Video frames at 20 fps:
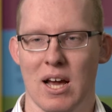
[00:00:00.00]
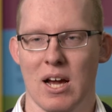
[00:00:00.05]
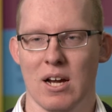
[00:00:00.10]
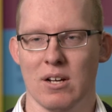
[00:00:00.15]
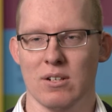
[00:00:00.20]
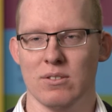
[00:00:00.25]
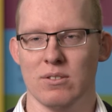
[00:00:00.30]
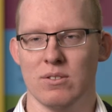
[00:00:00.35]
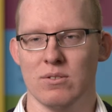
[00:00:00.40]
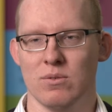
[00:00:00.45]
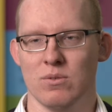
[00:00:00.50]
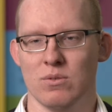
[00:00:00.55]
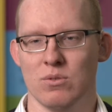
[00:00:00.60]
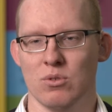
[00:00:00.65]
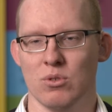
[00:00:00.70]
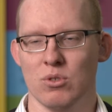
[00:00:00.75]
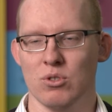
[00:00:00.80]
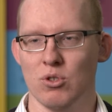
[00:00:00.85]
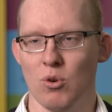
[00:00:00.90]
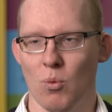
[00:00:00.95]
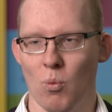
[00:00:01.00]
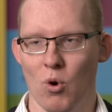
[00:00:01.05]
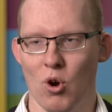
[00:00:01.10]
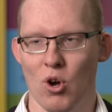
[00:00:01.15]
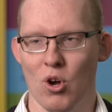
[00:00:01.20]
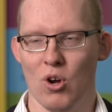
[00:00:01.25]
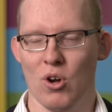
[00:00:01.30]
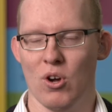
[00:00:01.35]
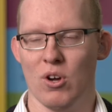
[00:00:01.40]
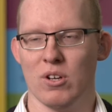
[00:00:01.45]
and doing your
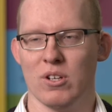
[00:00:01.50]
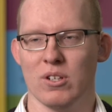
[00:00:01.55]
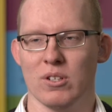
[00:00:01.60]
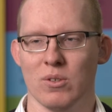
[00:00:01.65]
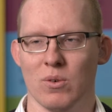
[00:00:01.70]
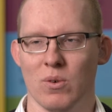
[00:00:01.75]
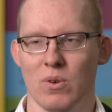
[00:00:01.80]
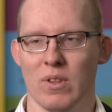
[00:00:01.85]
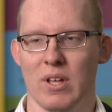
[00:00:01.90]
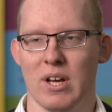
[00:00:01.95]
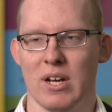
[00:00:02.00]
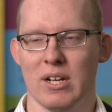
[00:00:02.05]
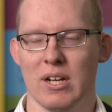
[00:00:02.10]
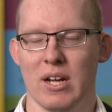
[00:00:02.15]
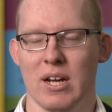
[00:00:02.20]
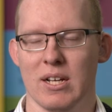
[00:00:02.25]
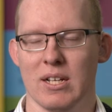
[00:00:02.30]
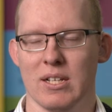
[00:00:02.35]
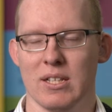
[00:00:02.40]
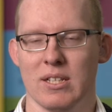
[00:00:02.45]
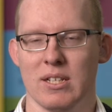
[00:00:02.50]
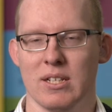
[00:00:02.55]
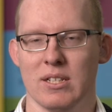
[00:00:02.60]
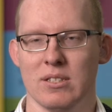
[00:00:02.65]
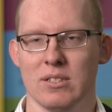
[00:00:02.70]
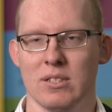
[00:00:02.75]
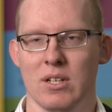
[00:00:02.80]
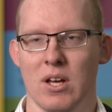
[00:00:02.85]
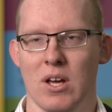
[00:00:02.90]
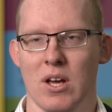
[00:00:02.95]
work and all that kind of
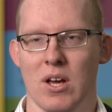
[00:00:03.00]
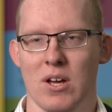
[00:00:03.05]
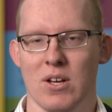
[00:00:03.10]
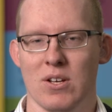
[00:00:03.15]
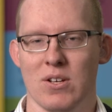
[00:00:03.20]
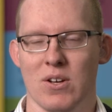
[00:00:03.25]
thing.